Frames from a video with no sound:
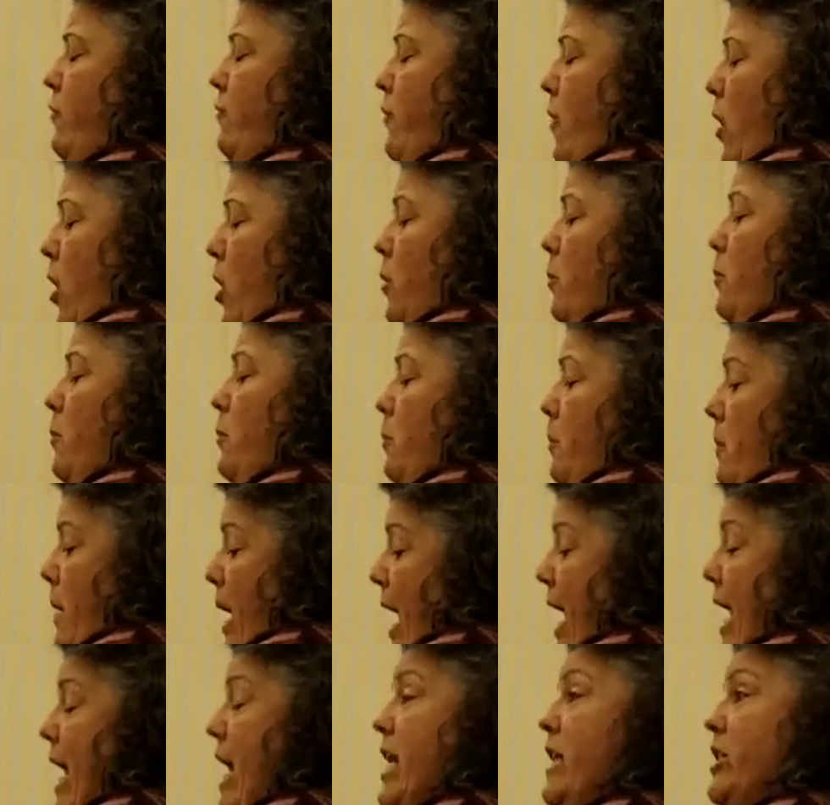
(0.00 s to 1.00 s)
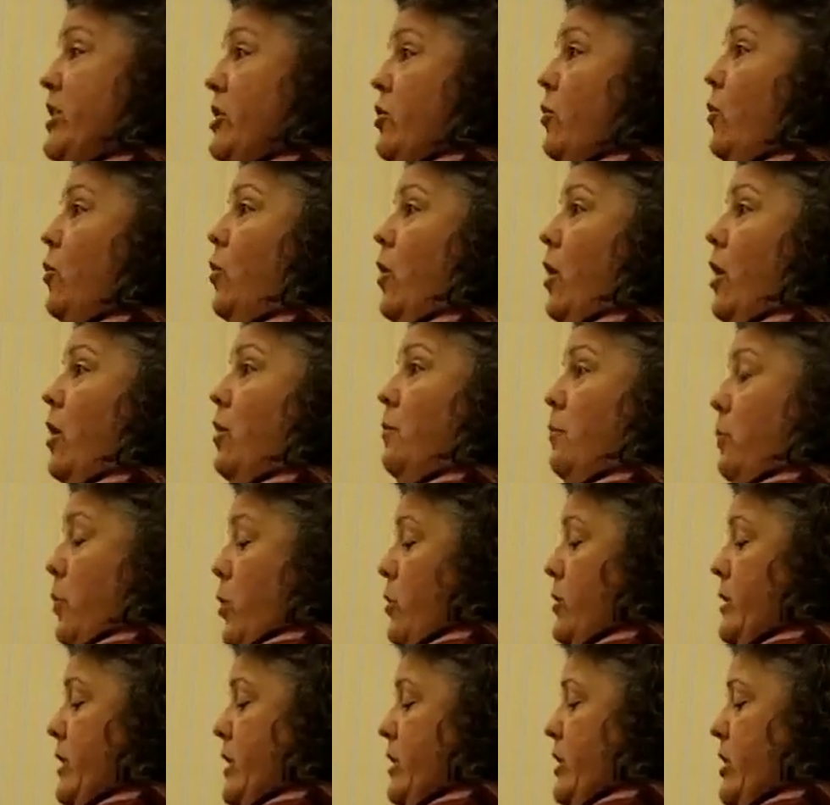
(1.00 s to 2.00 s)
farm hand or
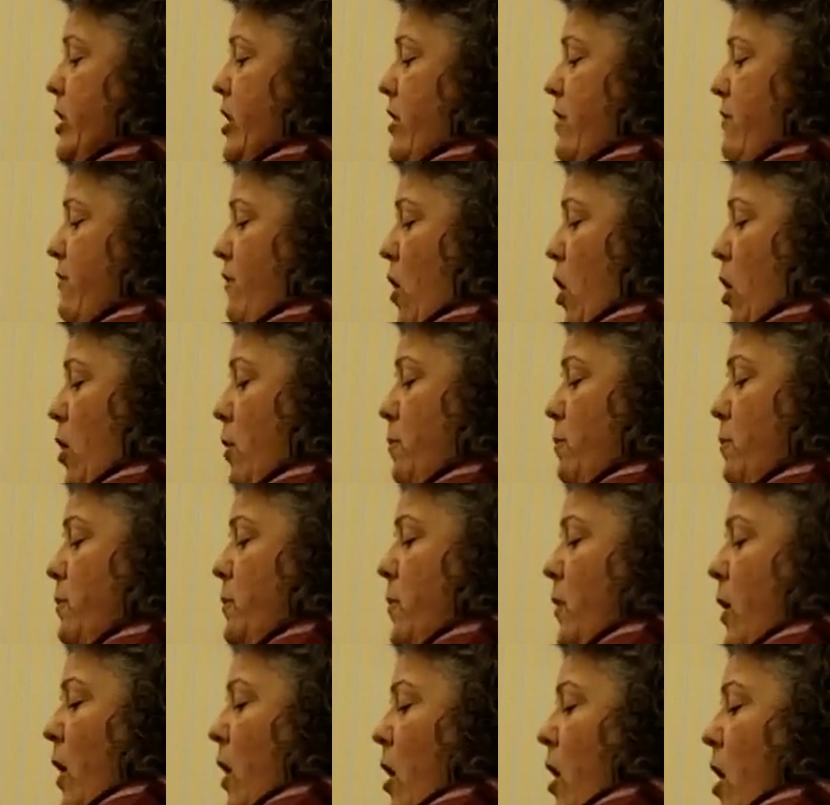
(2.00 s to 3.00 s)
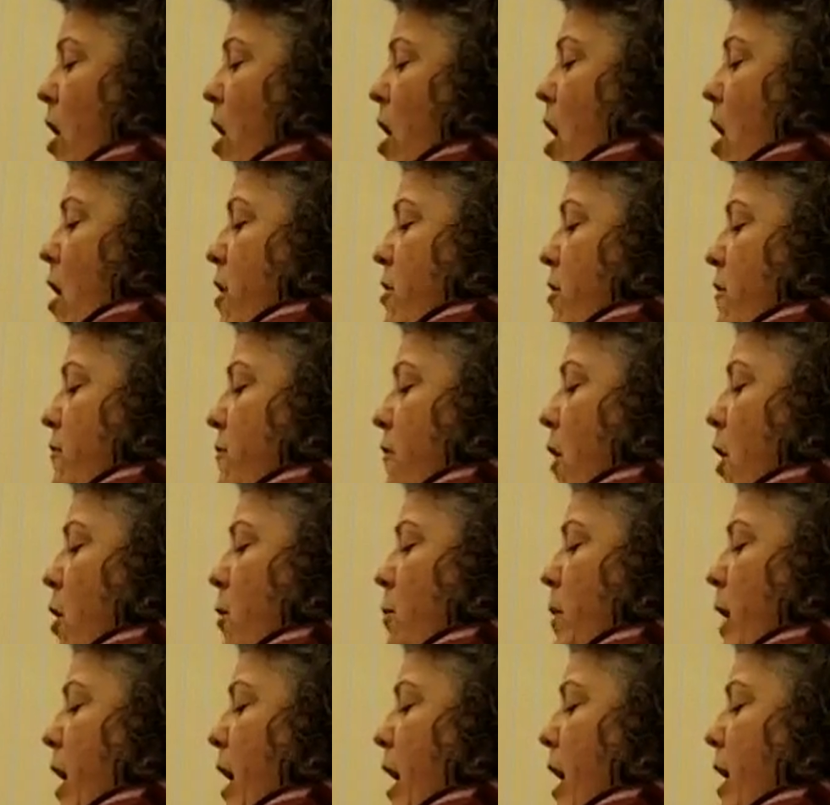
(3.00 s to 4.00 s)
person to the farm. The
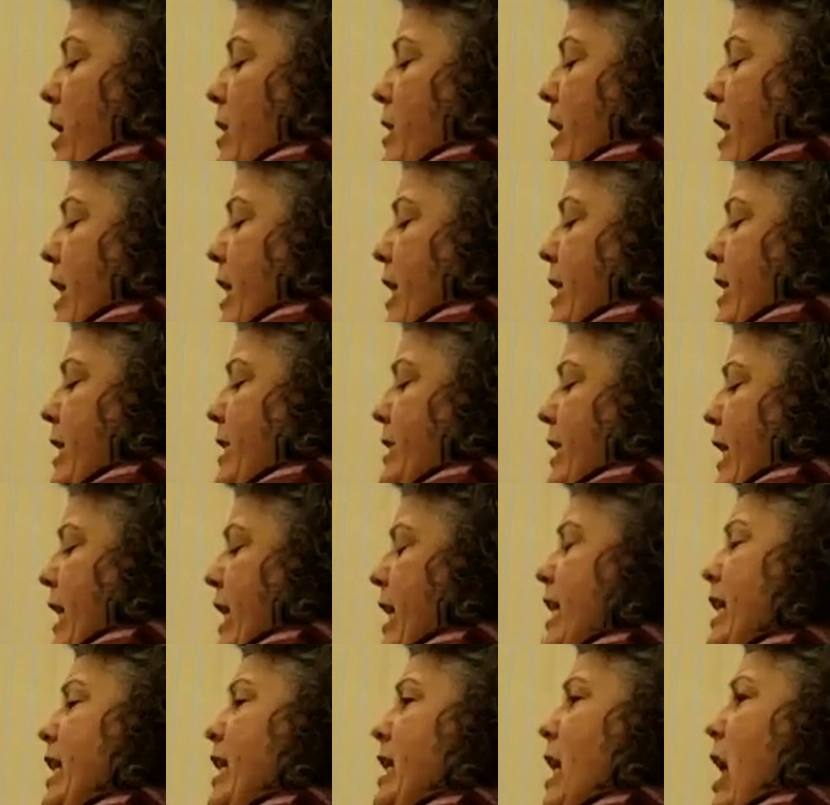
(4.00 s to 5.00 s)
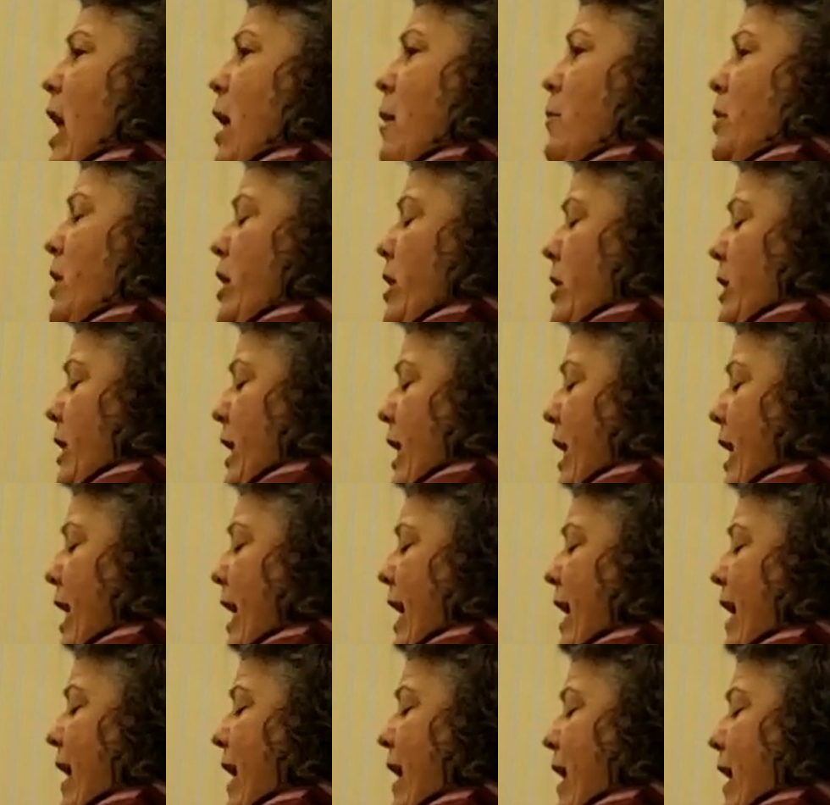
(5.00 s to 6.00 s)
farmland is
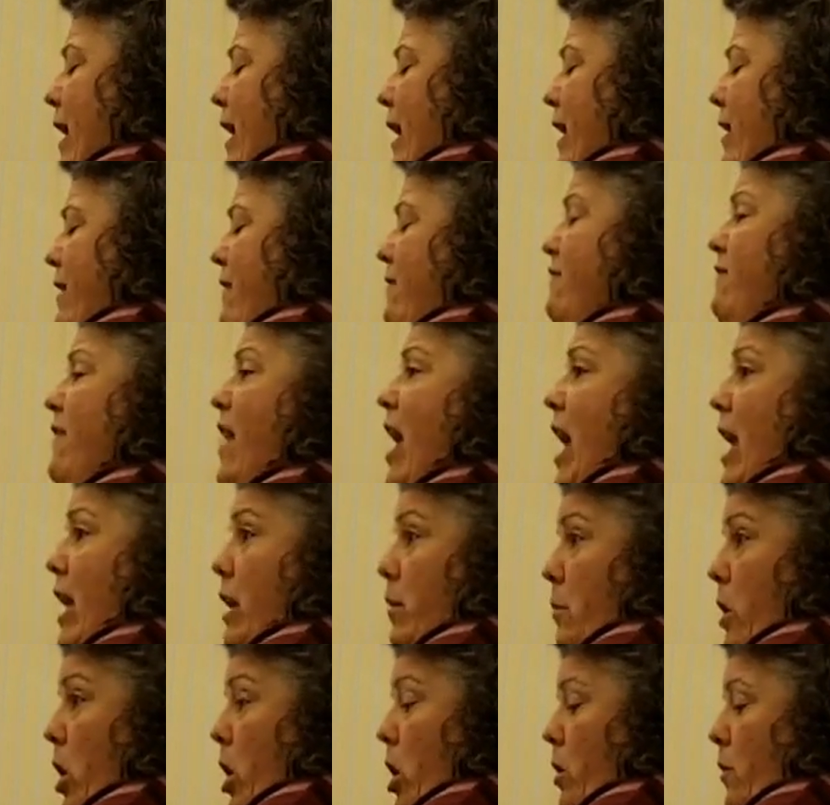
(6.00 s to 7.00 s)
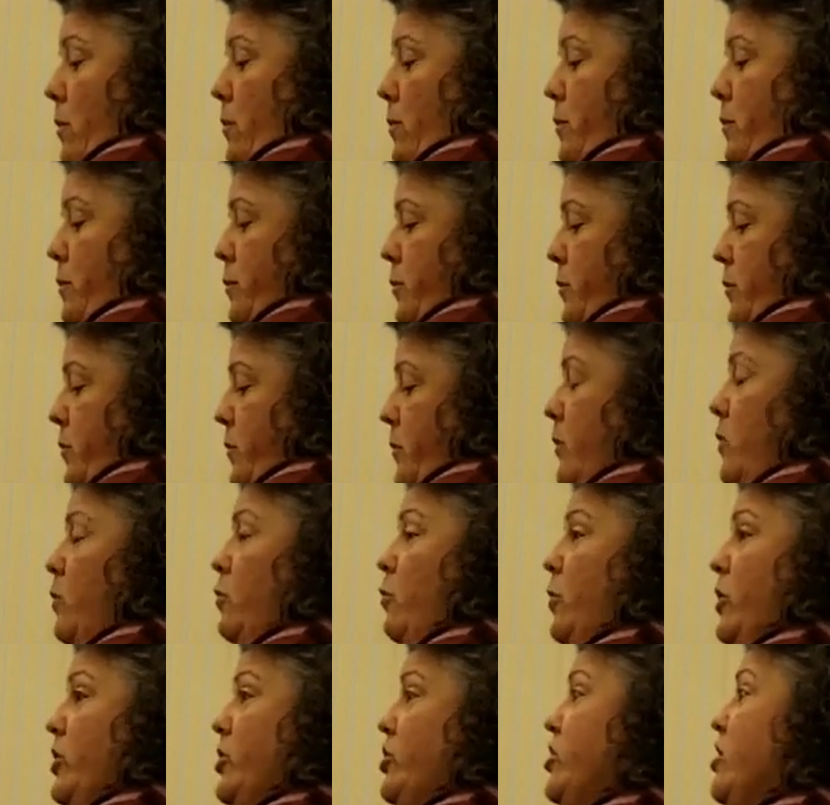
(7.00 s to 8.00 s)
economically inviolable,
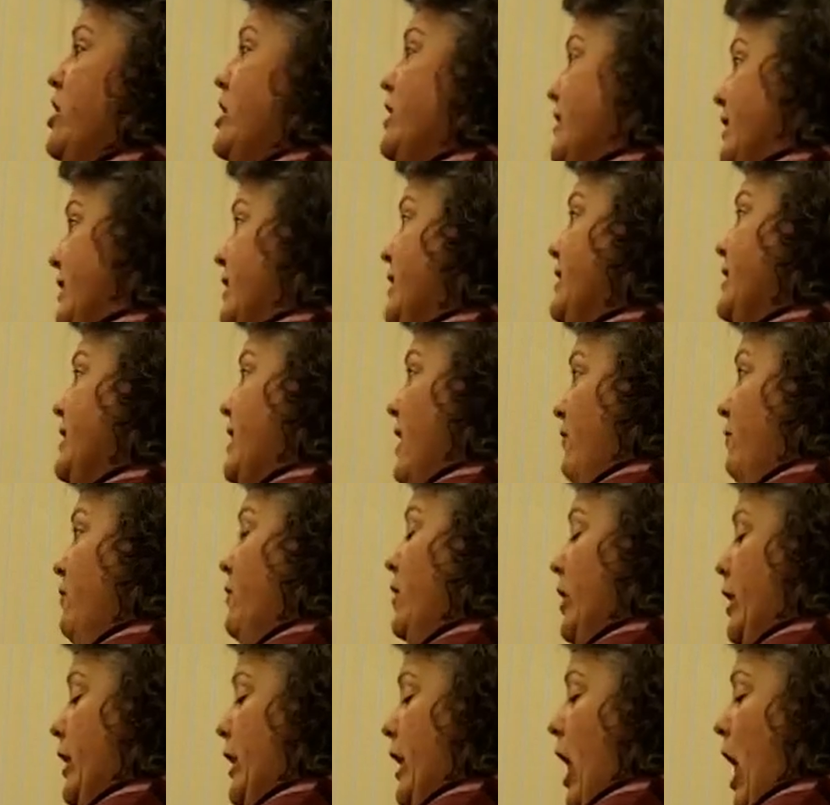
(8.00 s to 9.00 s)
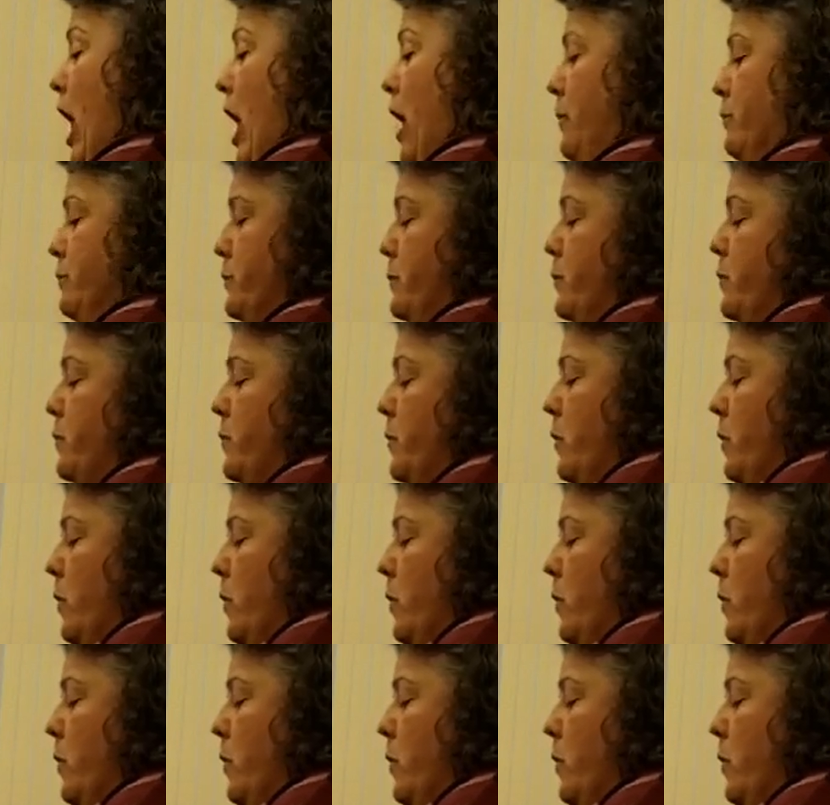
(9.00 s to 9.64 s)
which this is definitely not.